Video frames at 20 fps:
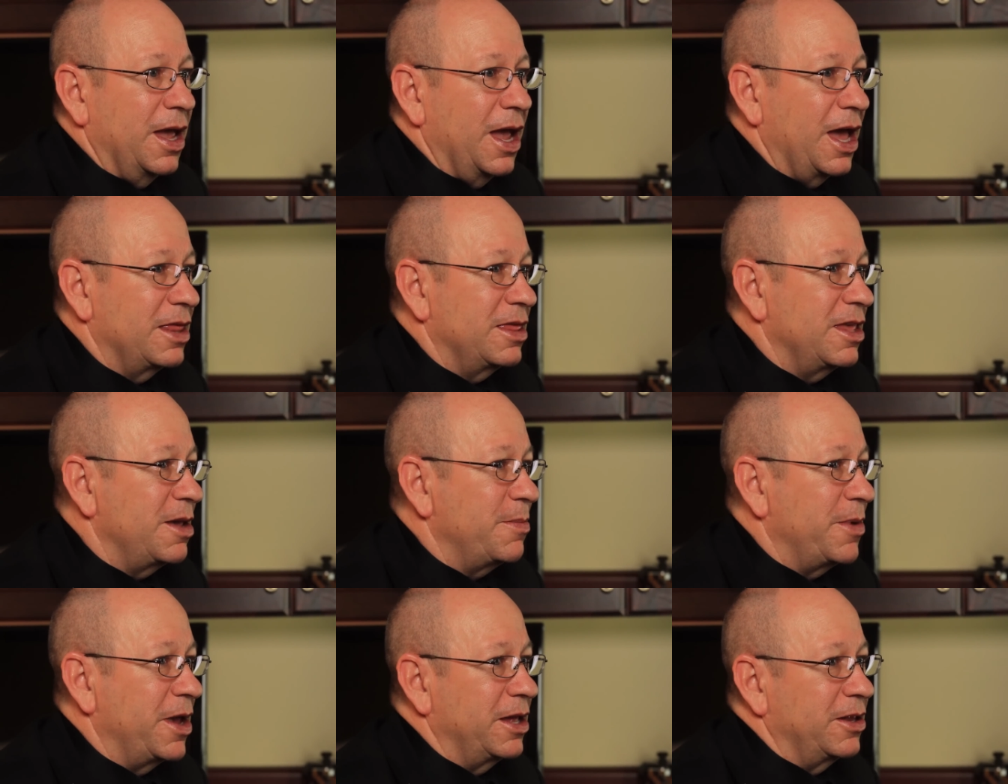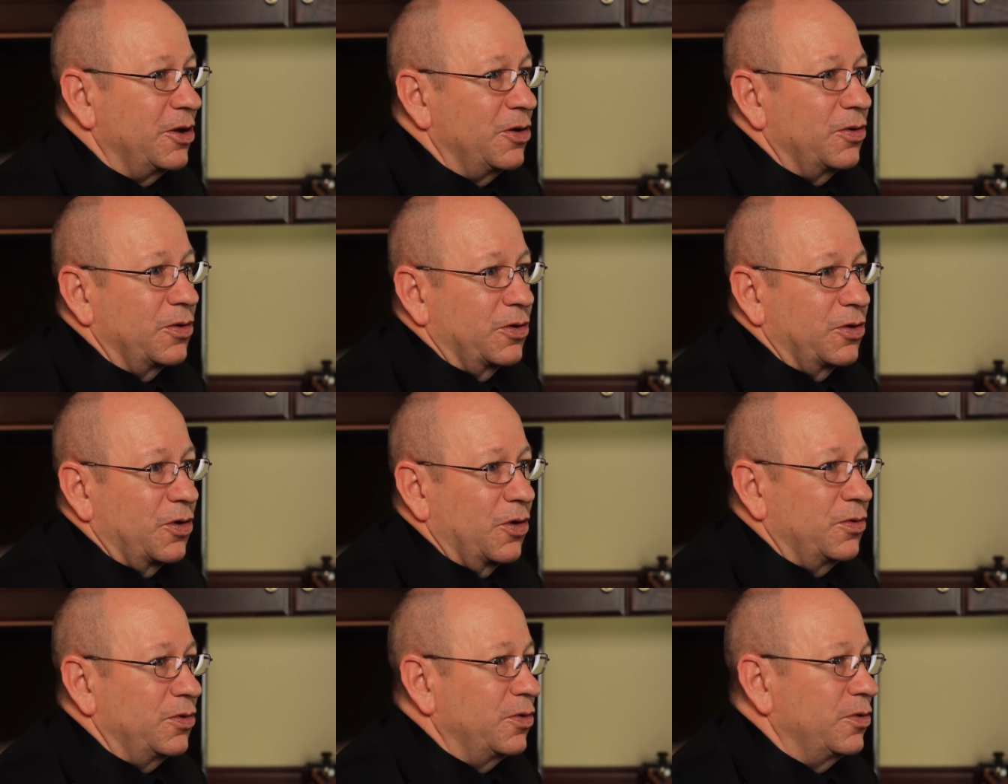And they may
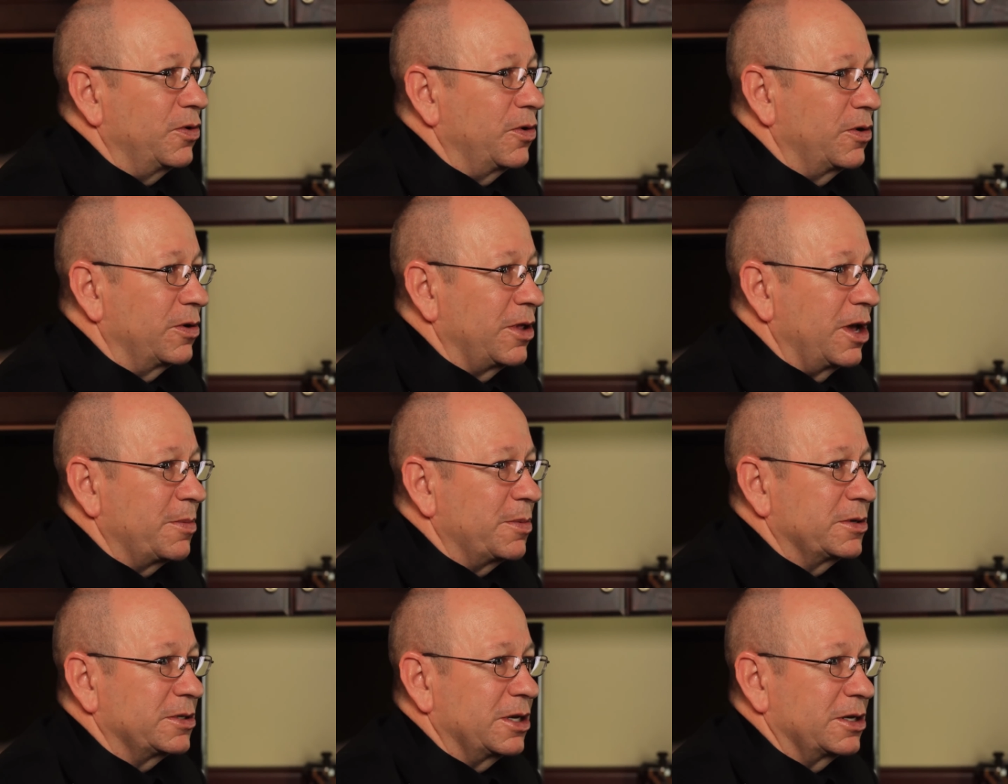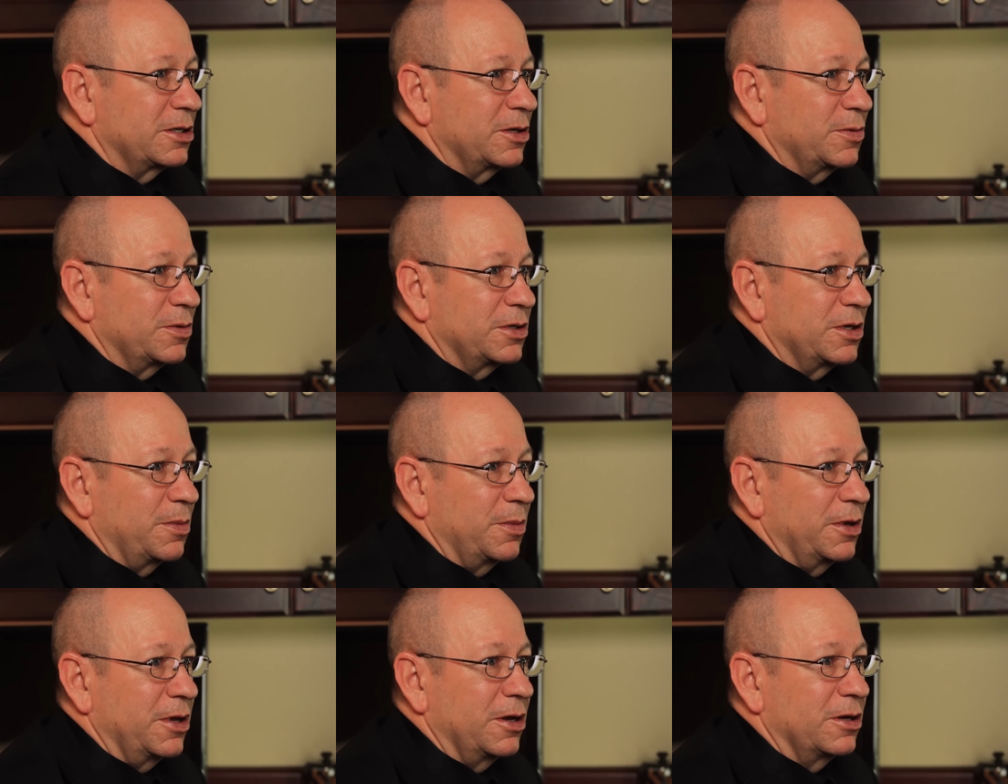go do their liposuction with
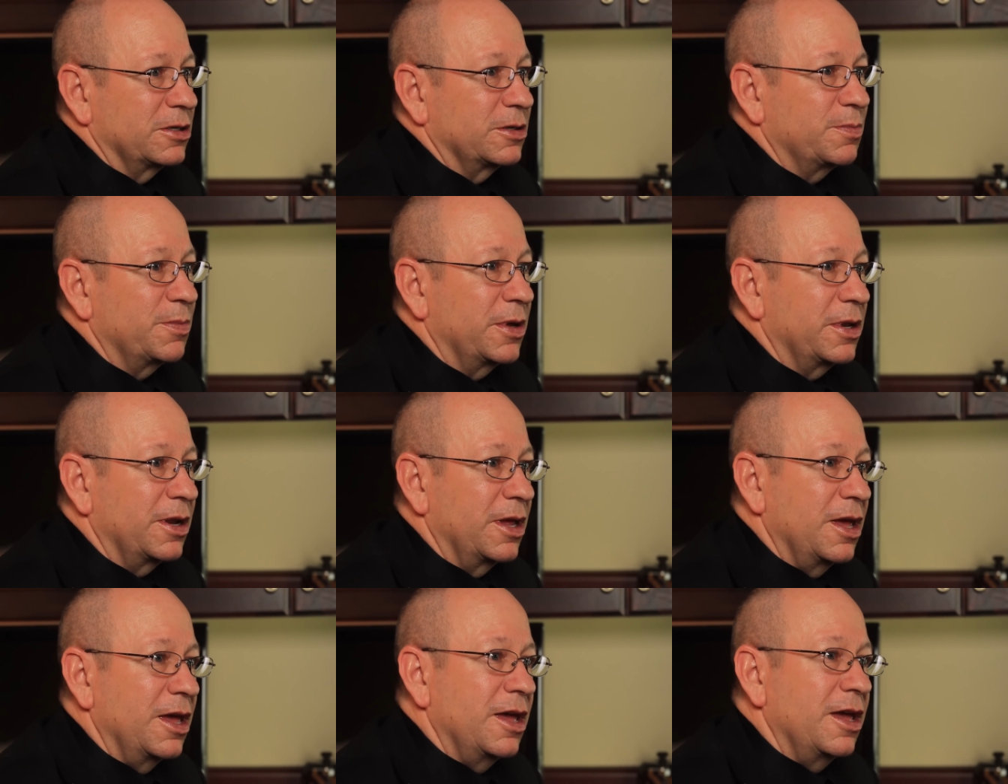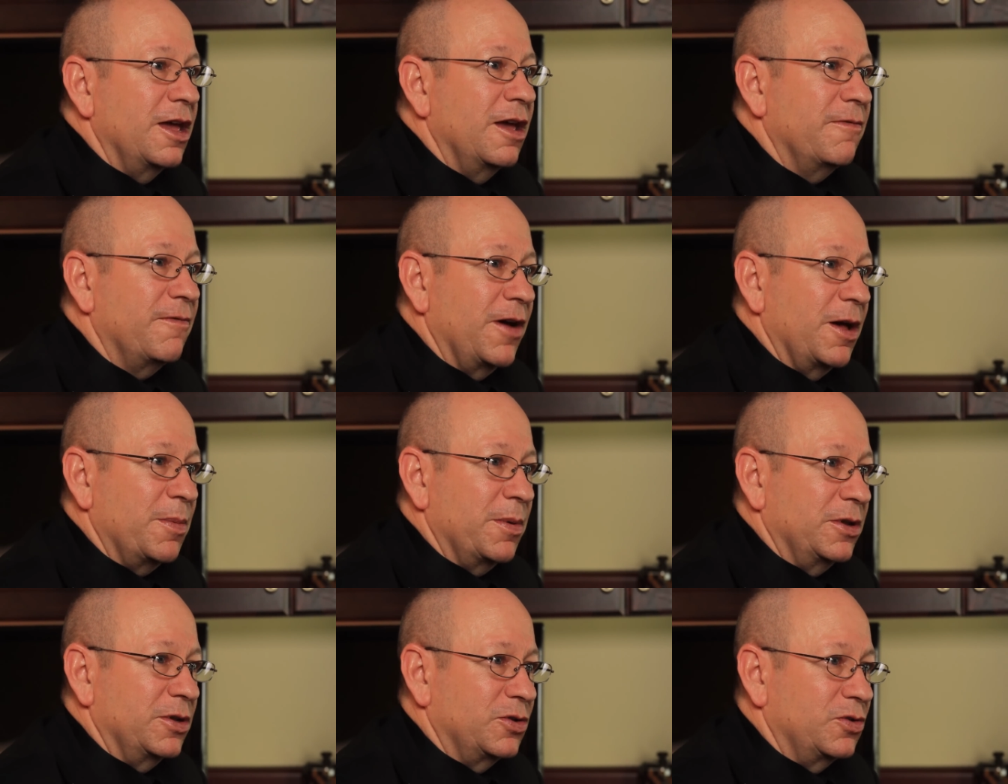somebody else, but if
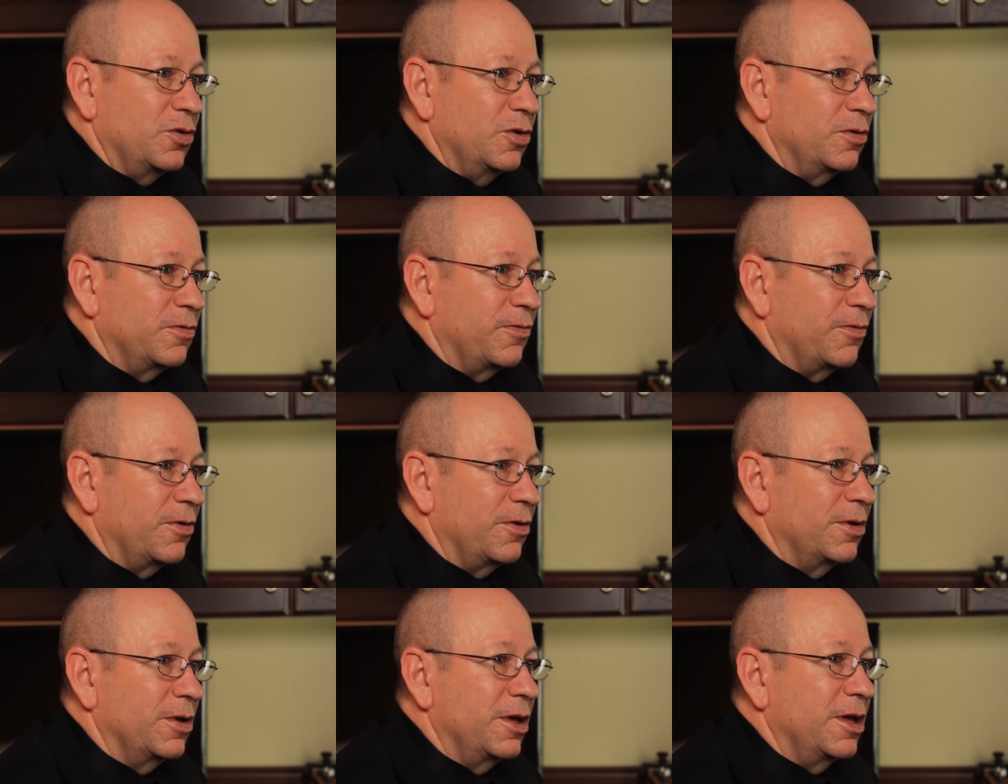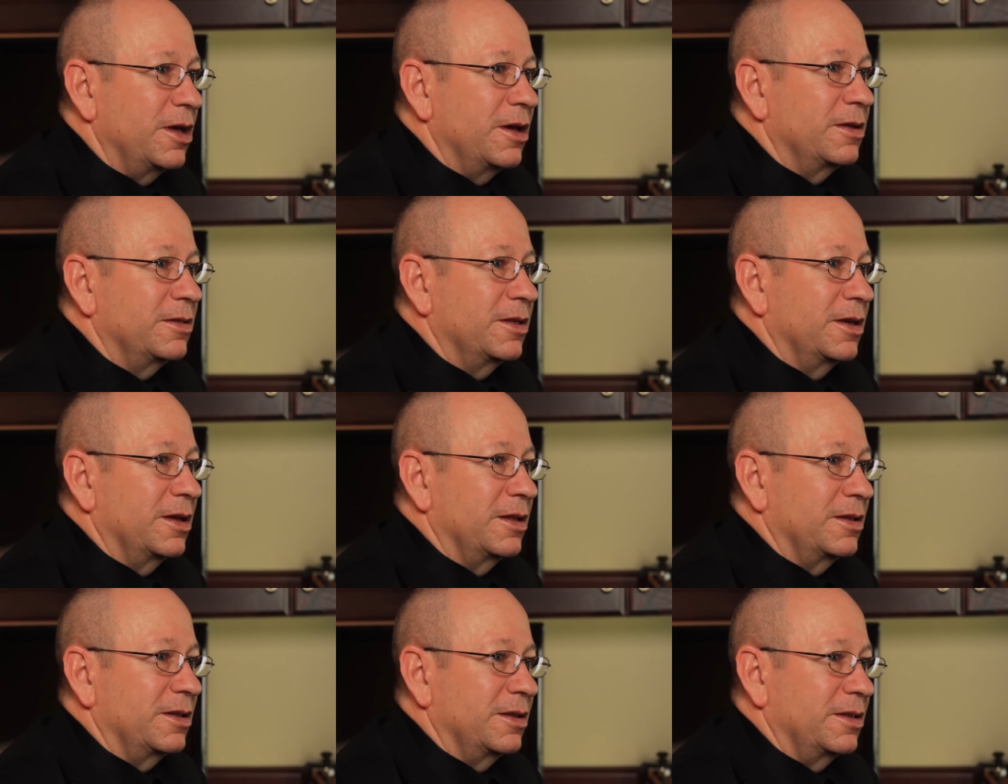I've been truthful
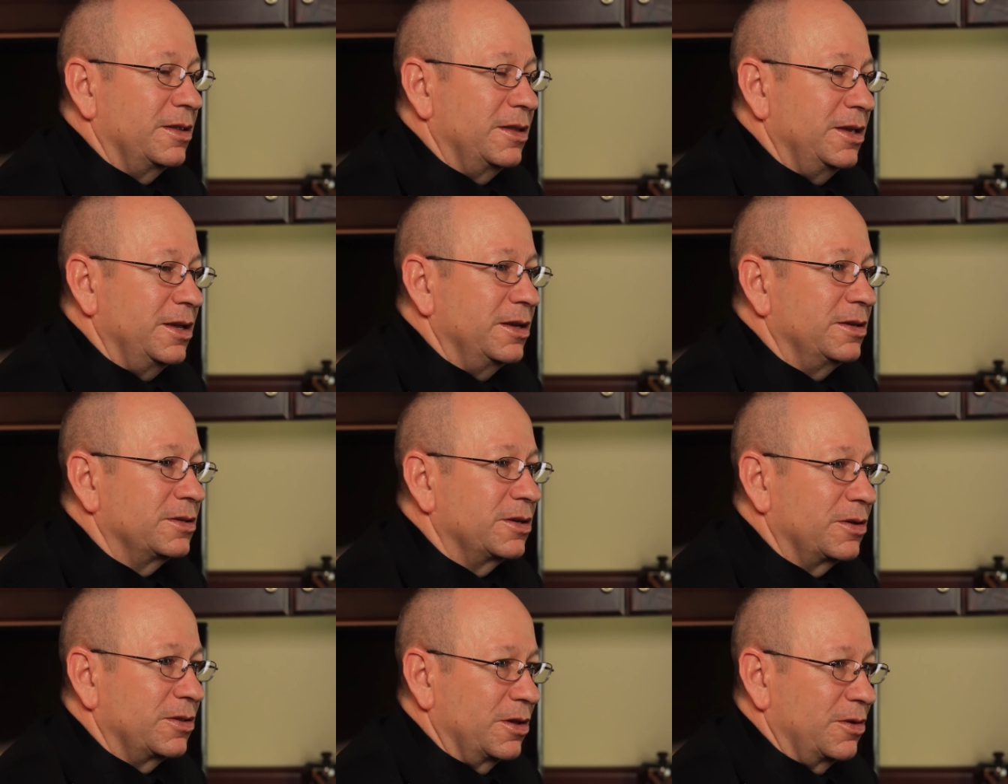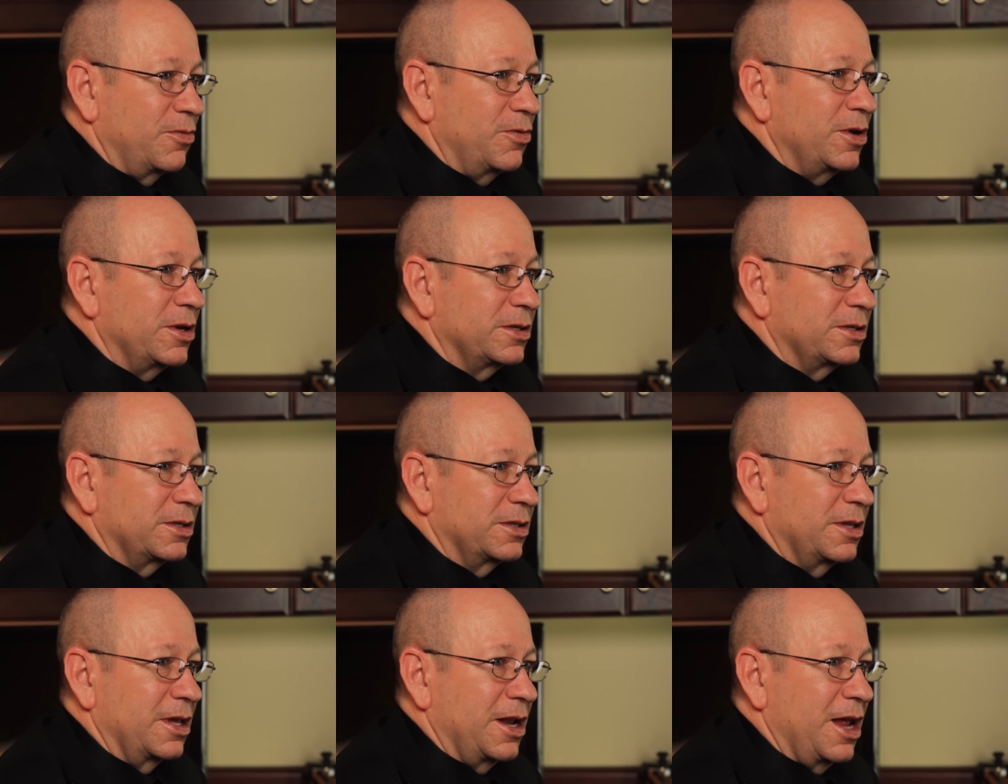that these are the
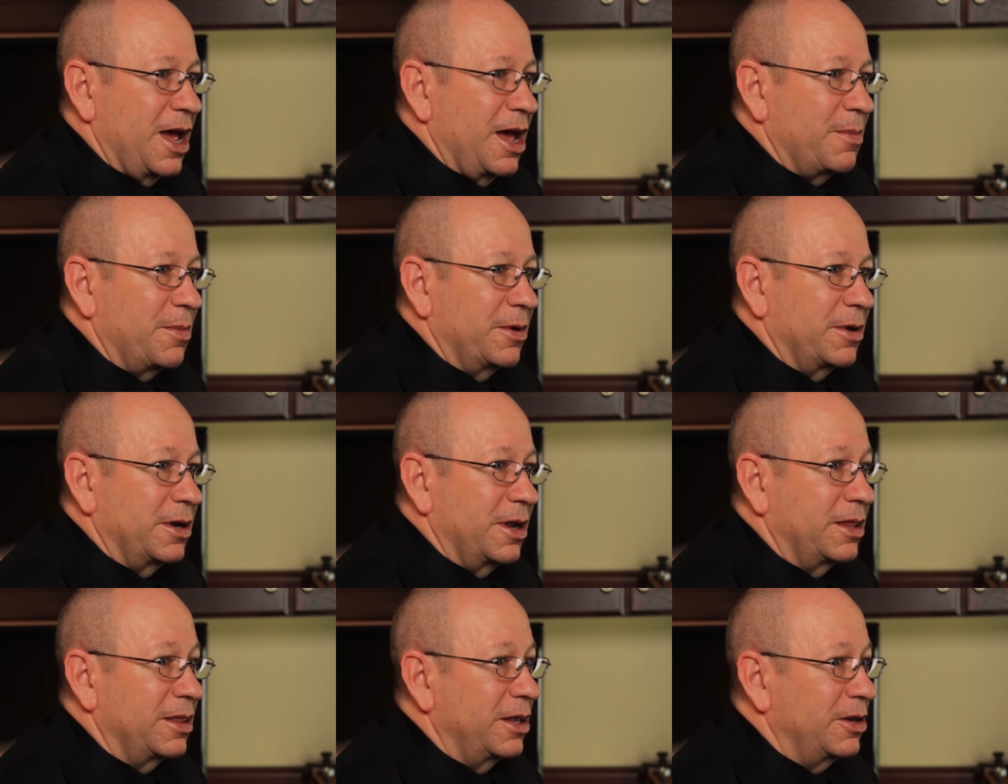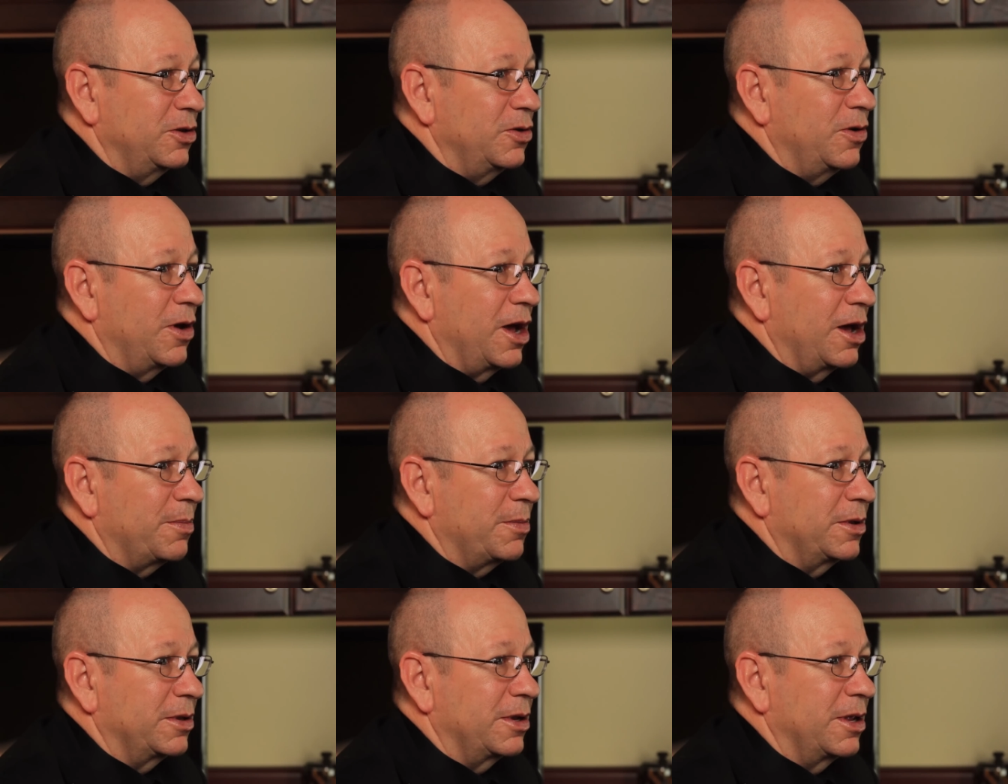risks that happen, and they do
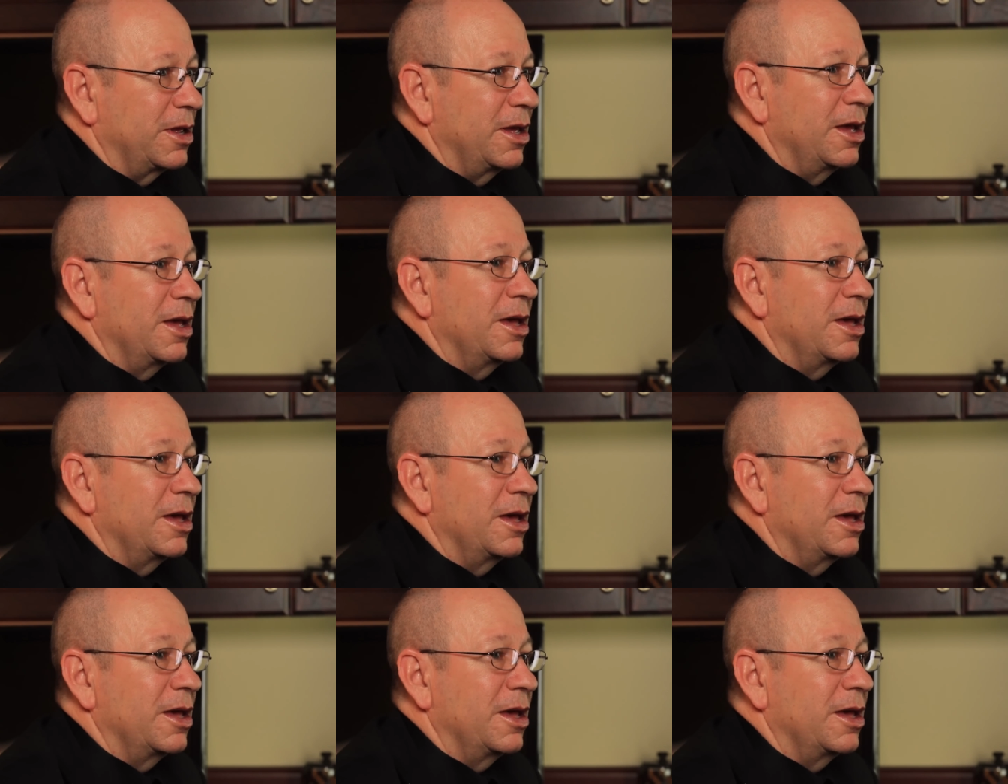happen,